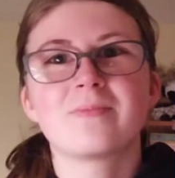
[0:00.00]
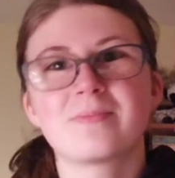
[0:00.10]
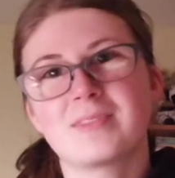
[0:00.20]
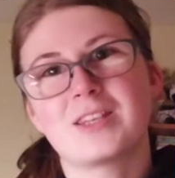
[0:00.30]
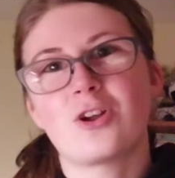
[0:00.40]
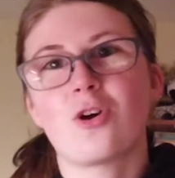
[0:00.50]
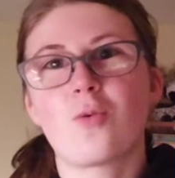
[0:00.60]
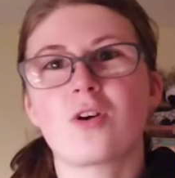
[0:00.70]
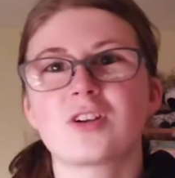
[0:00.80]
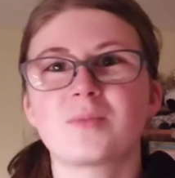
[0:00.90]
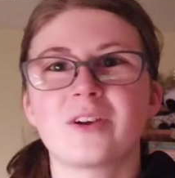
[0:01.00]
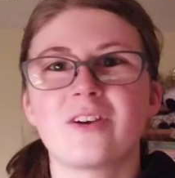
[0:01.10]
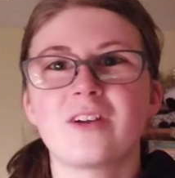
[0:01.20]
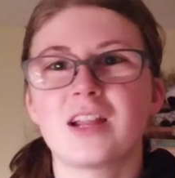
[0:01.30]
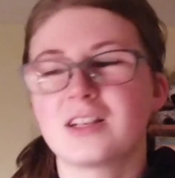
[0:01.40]
The dog walked up to
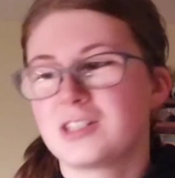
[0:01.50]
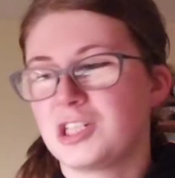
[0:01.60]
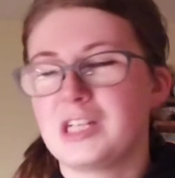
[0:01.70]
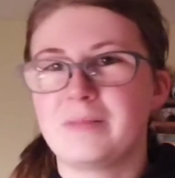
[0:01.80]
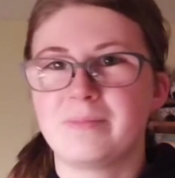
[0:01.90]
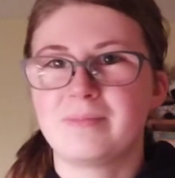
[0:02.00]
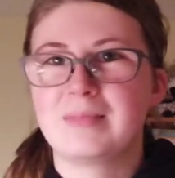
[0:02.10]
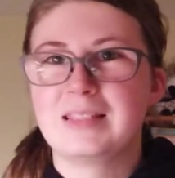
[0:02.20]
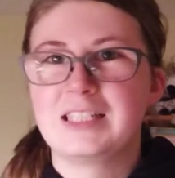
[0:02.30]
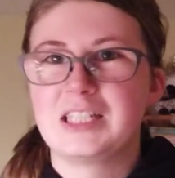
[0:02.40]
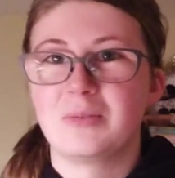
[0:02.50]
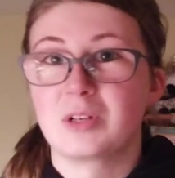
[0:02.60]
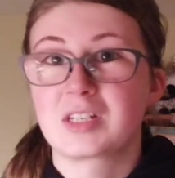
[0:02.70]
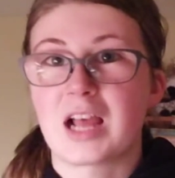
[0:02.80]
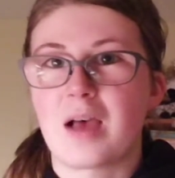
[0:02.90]
her and she
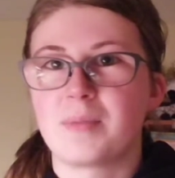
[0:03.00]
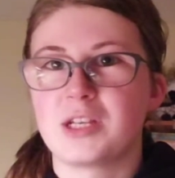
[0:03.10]
wasn't happy.